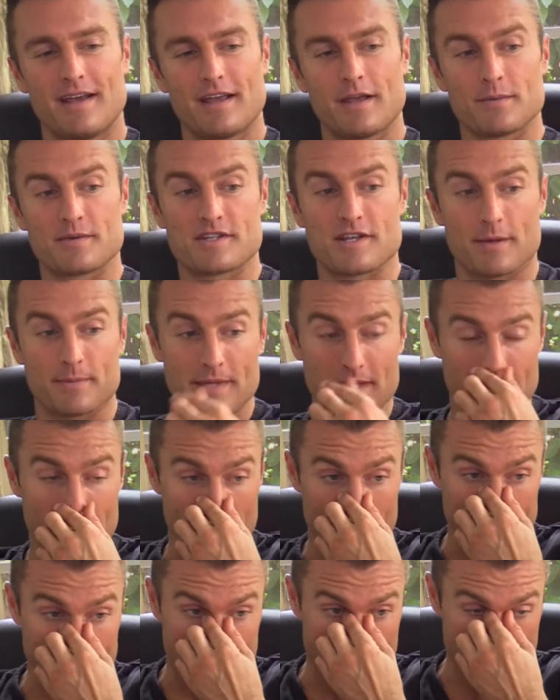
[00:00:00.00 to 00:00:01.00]
it was something
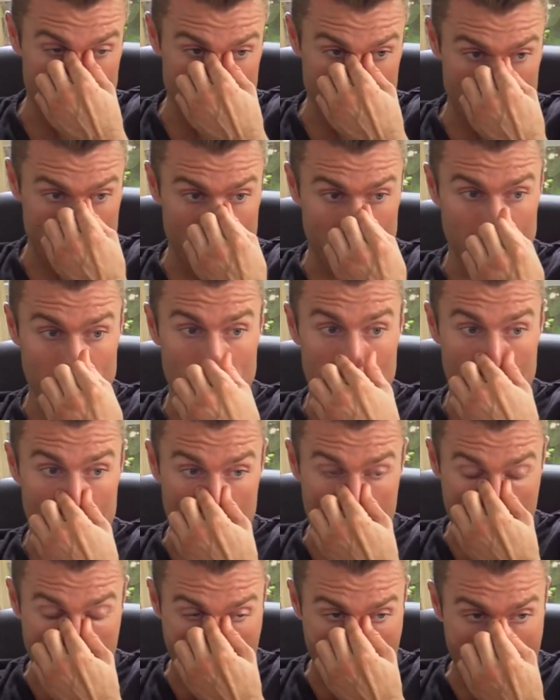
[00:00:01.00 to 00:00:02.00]
that I did
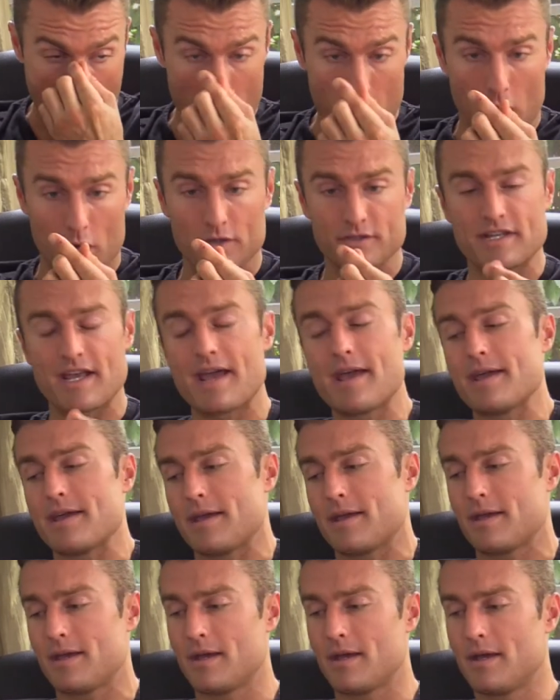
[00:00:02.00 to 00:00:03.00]
um, all
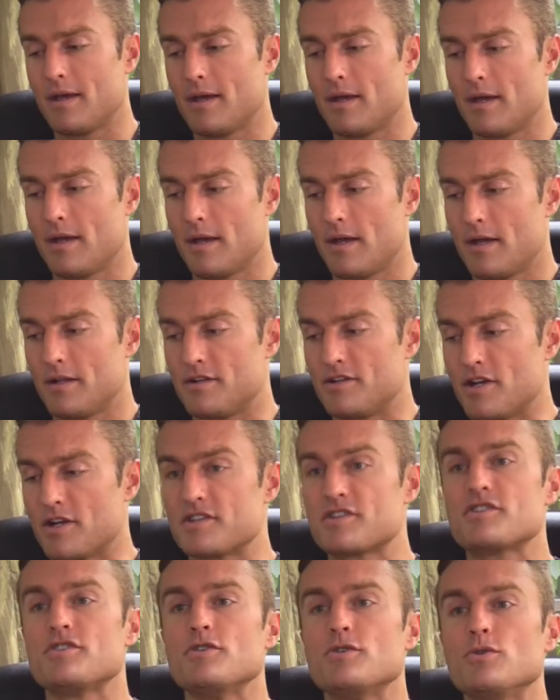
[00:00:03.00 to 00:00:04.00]
day,
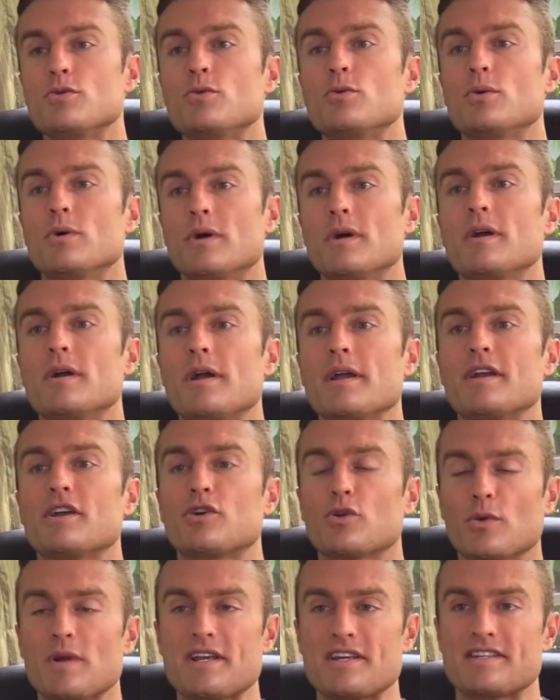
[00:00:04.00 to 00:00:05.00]
just to
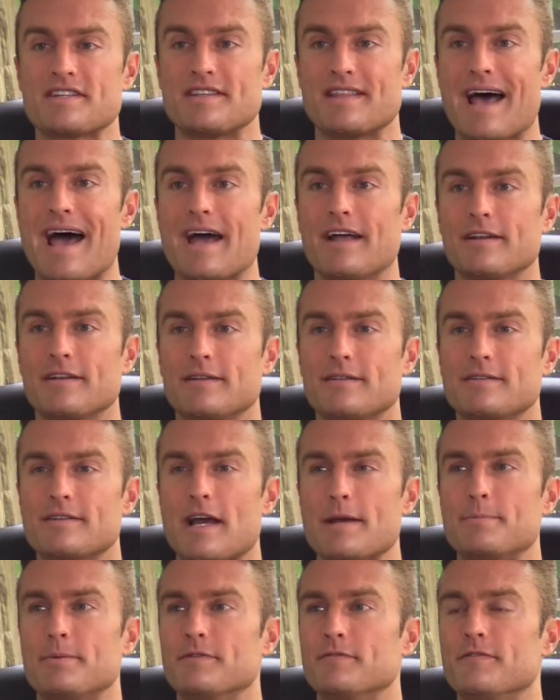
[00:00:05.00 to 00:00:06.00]
increase that
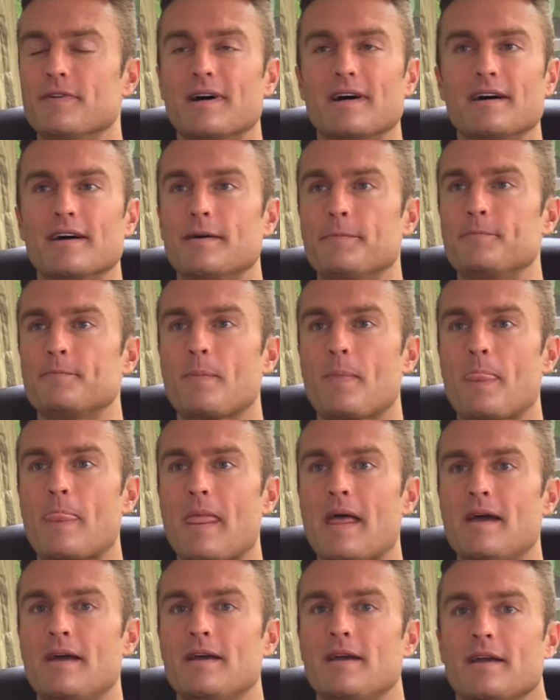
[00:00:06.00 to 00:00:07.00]
type of uh,
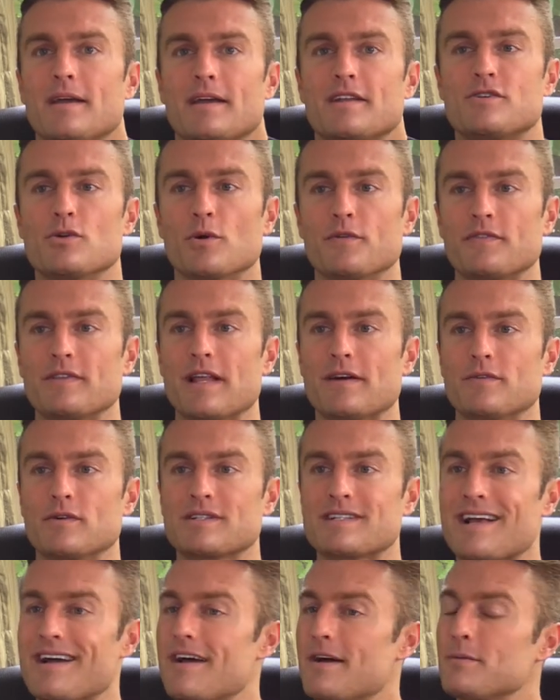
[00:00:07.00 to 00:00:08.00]
endorphin level.
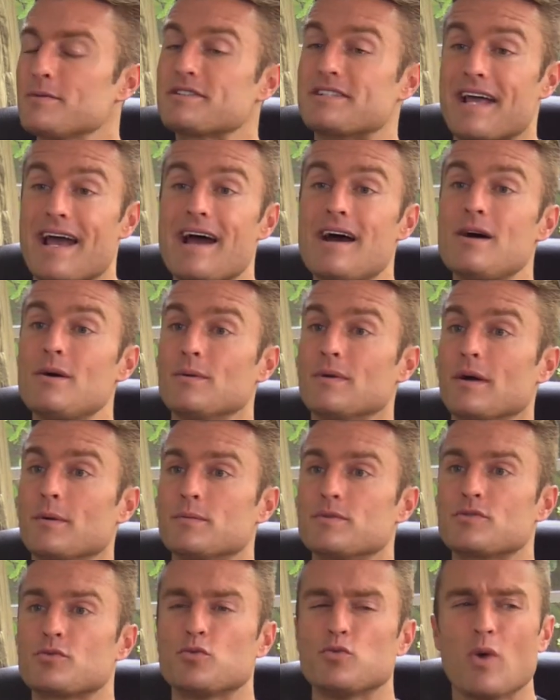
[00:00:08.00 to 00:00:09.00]
Cause I, I, was down, I
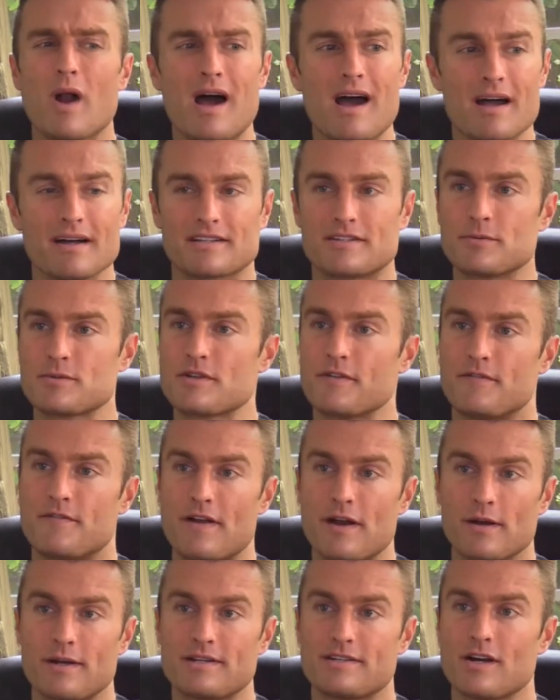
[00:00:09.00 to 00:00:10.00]
was rocked. It was a
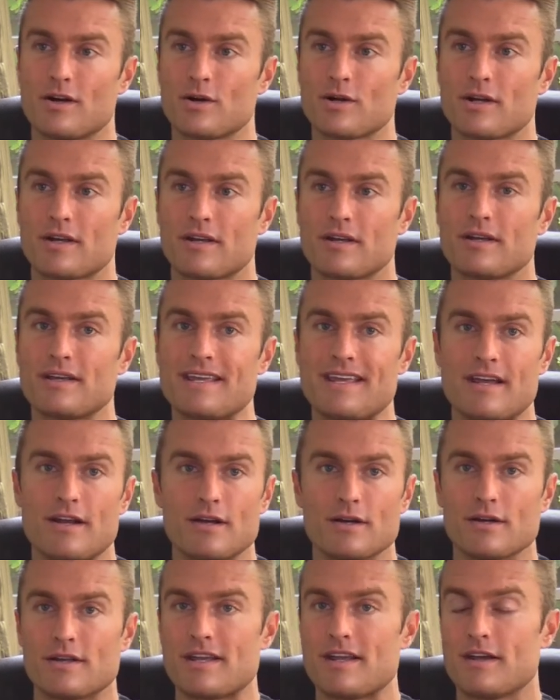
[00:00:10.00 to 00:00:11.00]
very dark
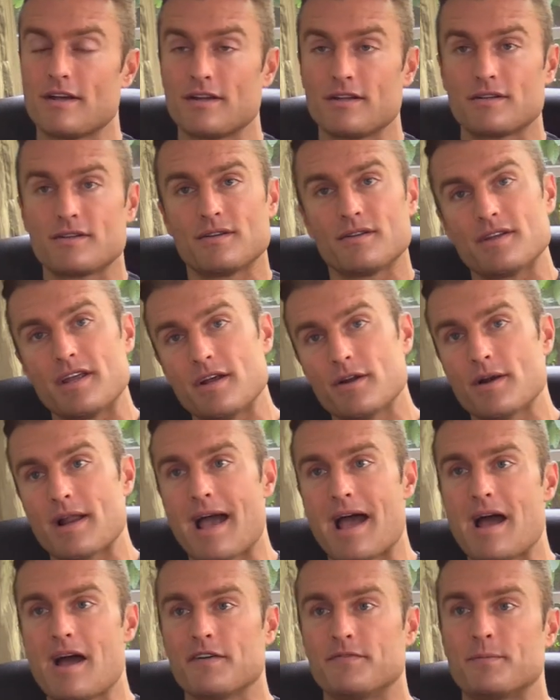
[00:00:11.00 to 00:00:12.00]
year, year, year and a
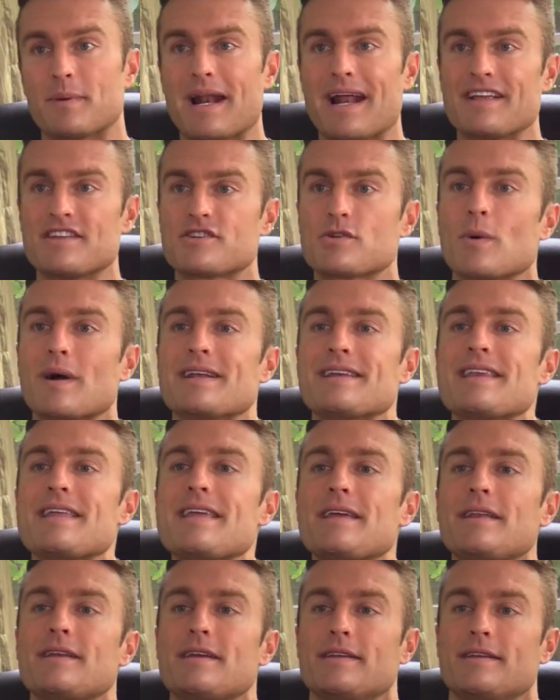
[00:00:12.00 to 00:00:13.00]
half. But I so I
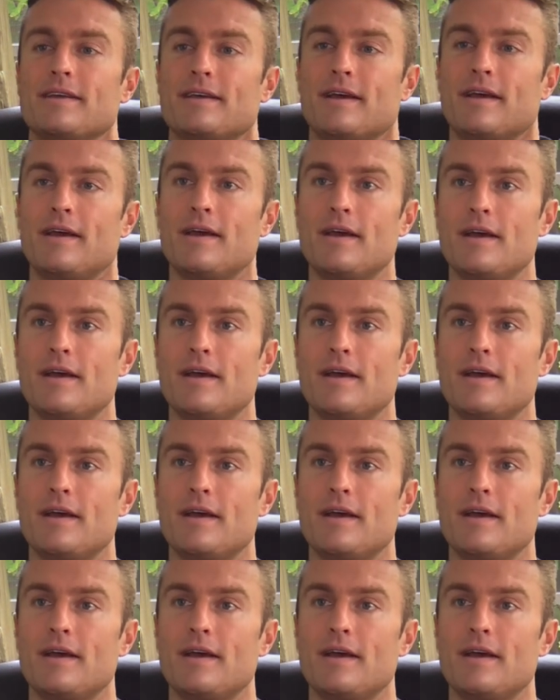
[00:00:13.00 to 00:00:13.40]
needed